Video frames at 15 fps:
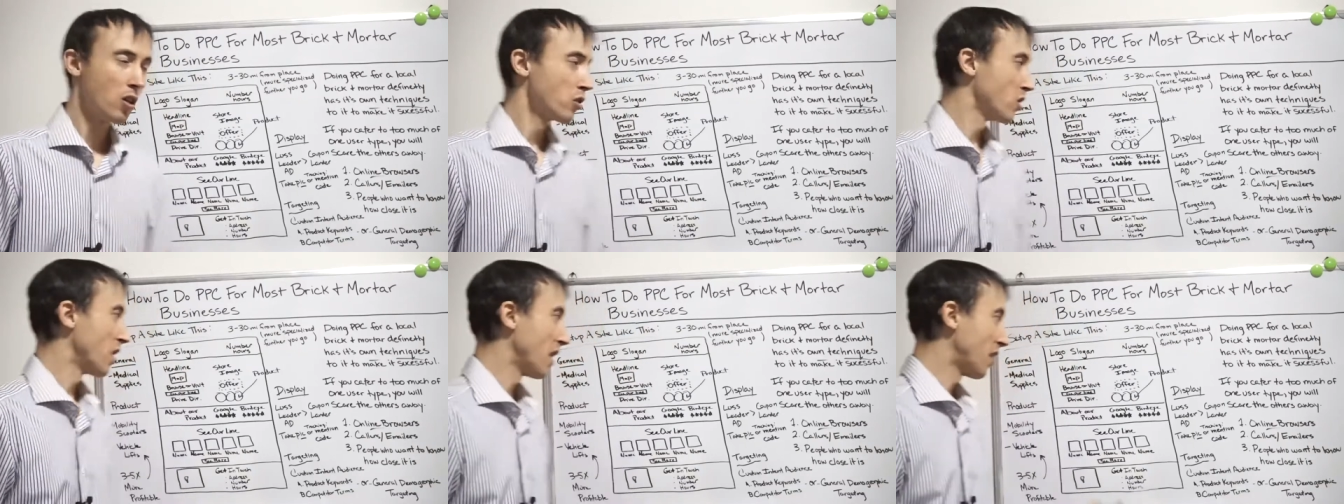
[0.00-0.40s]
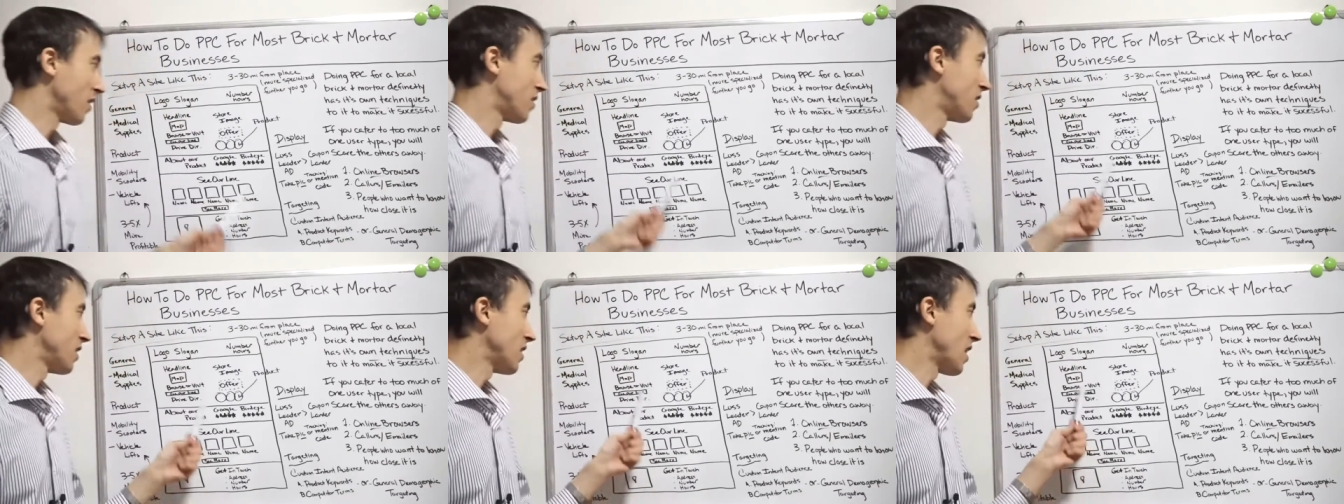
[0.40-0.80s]
So they
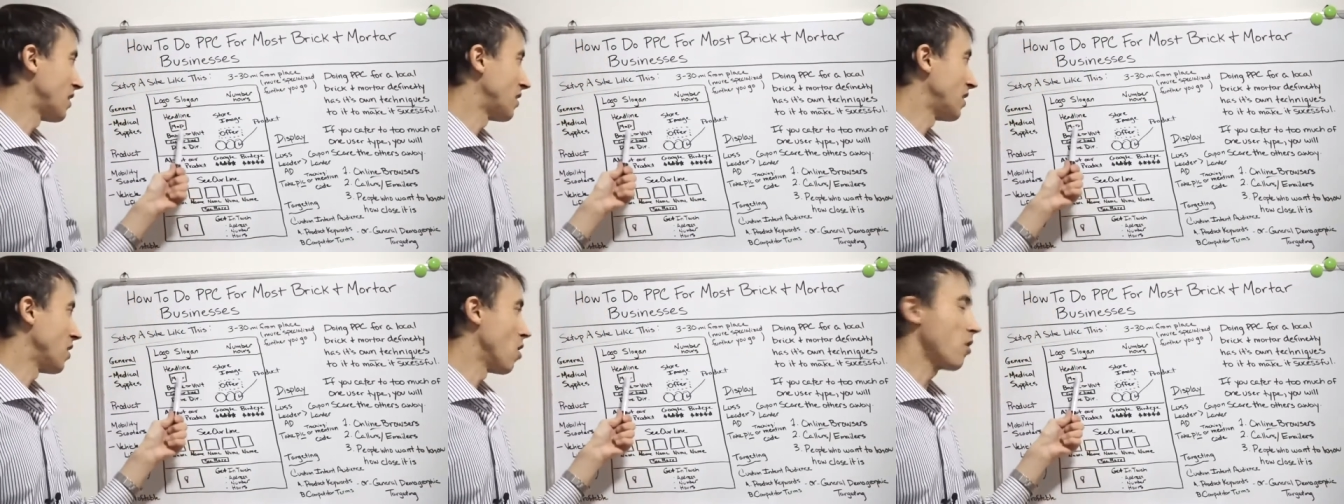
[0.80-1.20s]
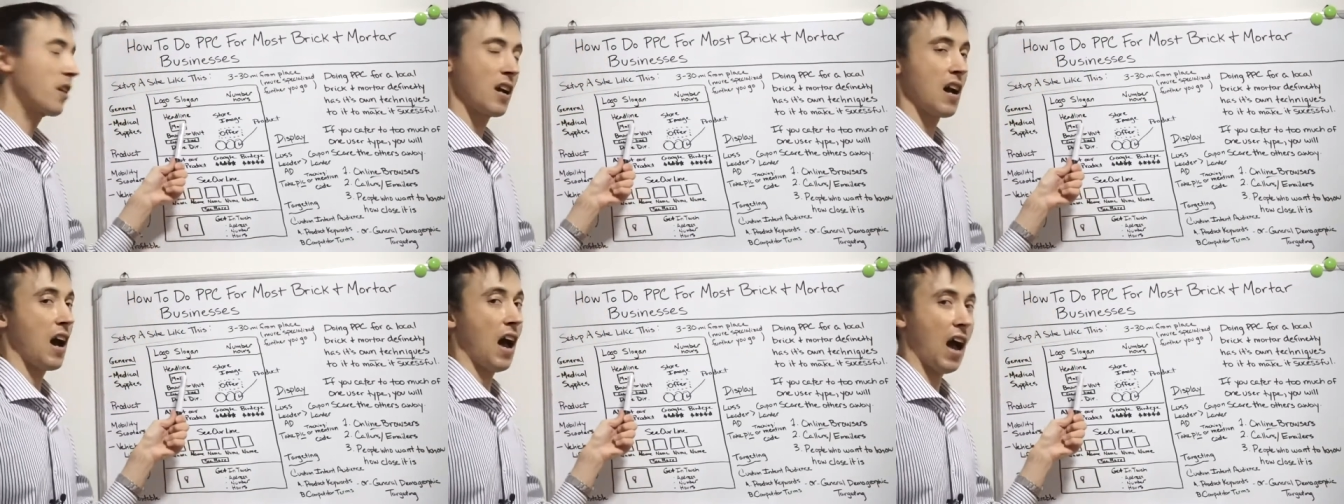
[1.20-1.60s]
can see, they see,
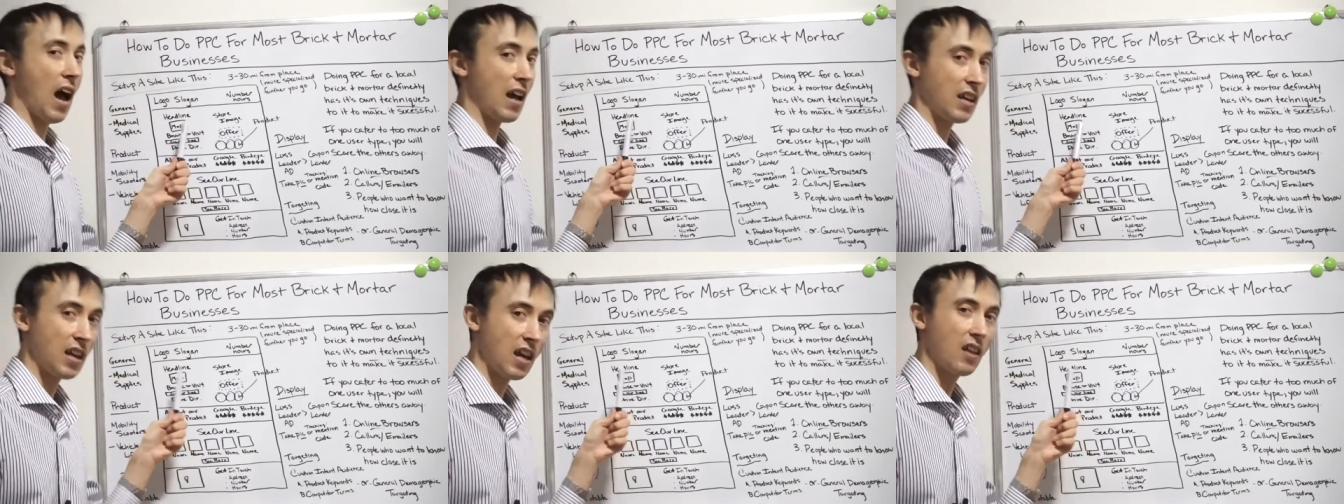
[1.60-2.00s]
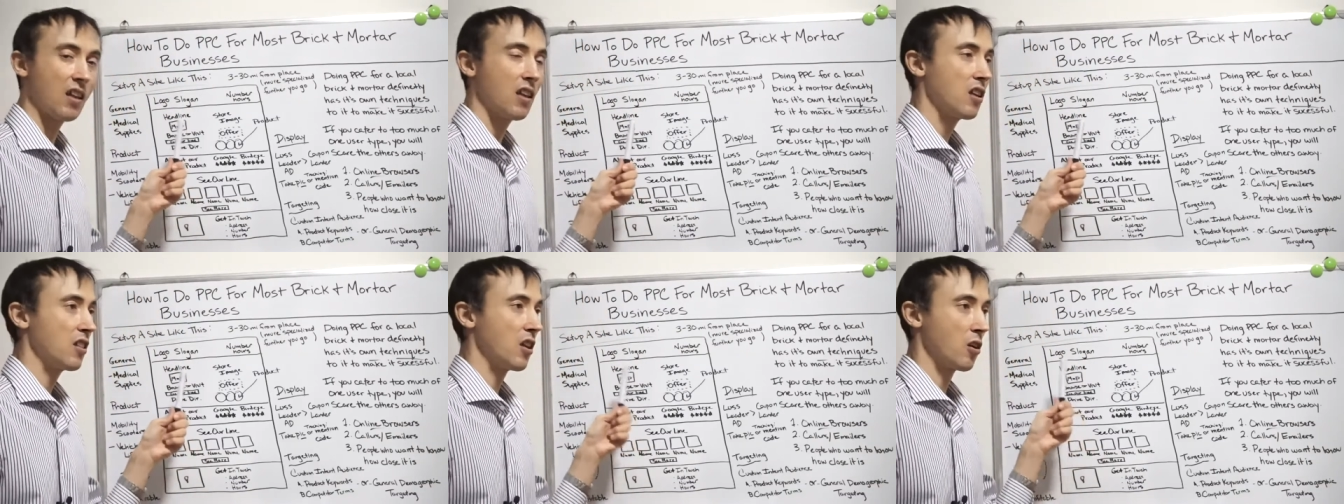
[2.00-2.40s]
okay,
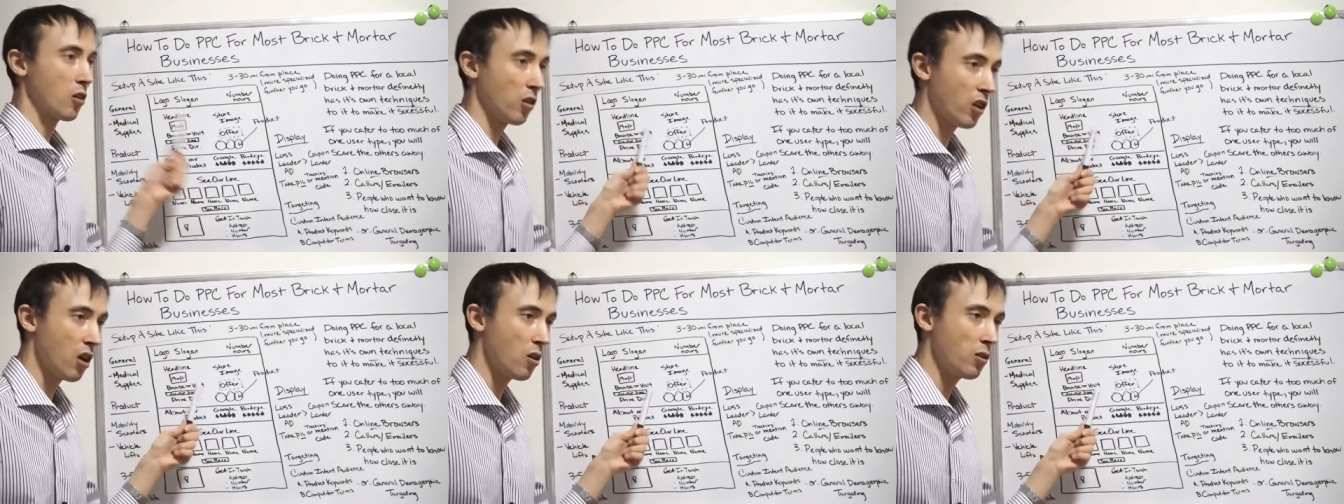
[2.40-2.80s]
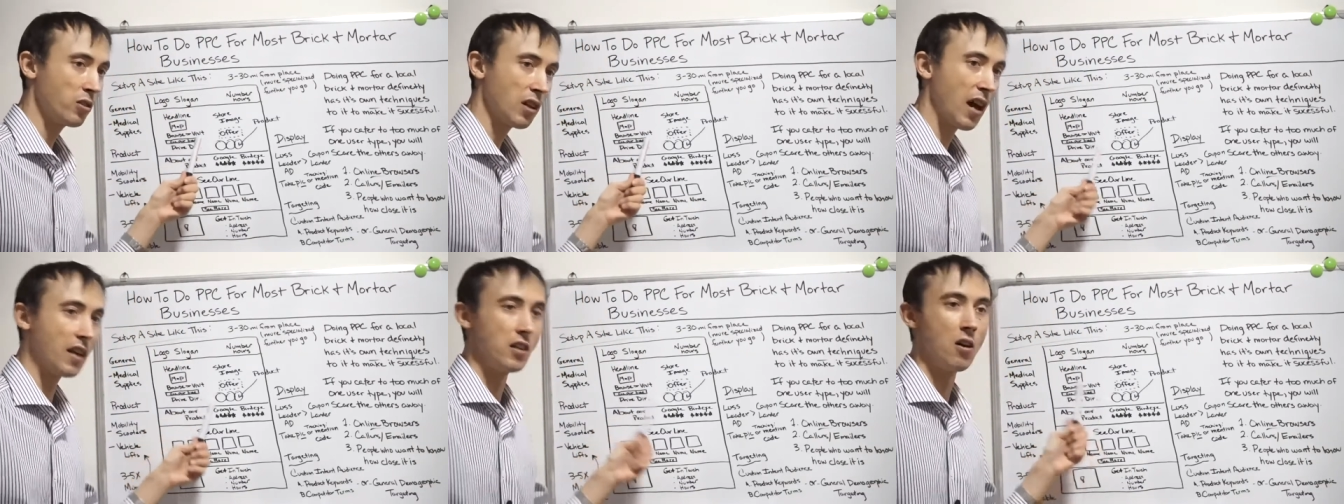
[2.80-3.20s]
they're
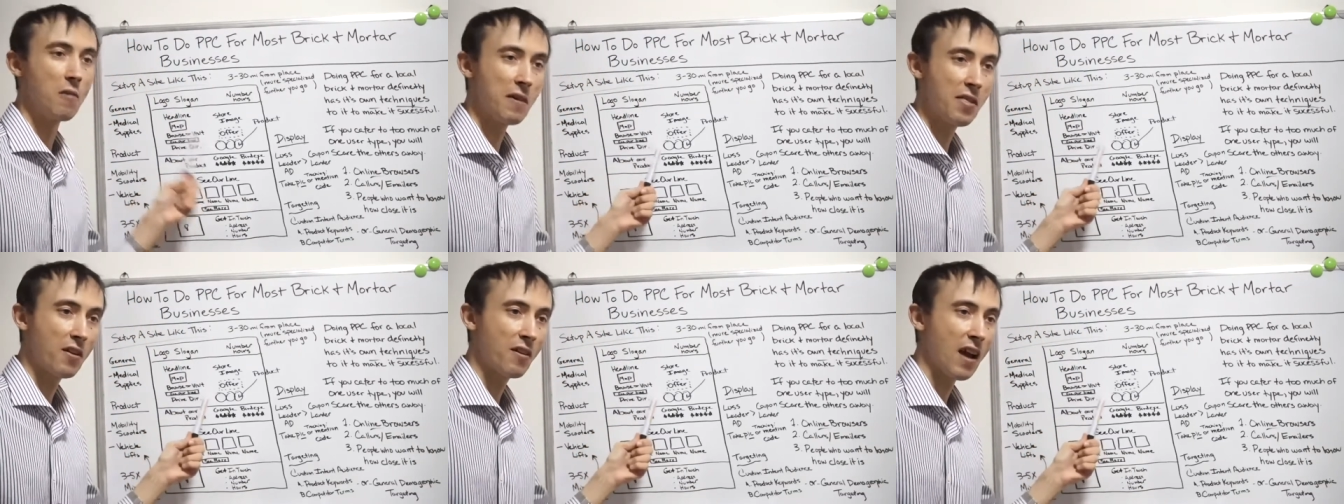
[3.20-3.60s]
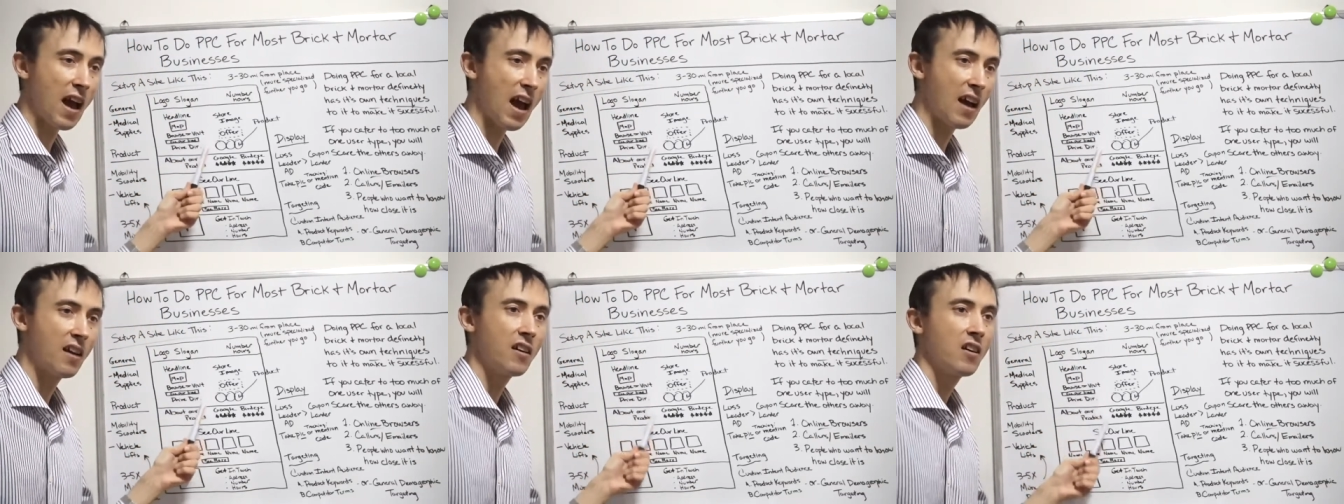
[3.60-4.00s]
close, I know where they're
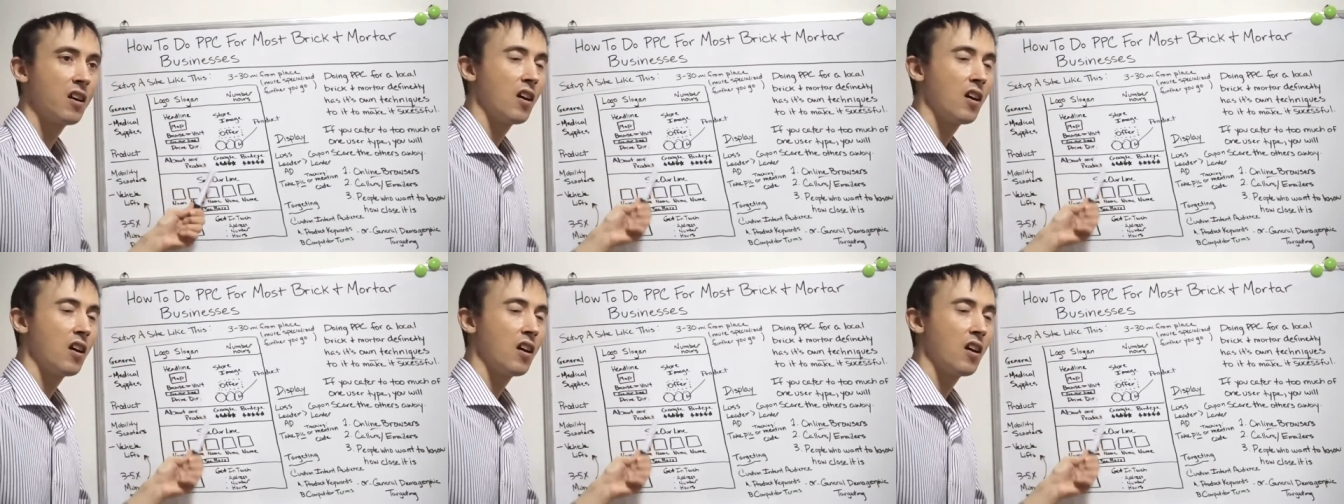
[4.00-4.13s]
at.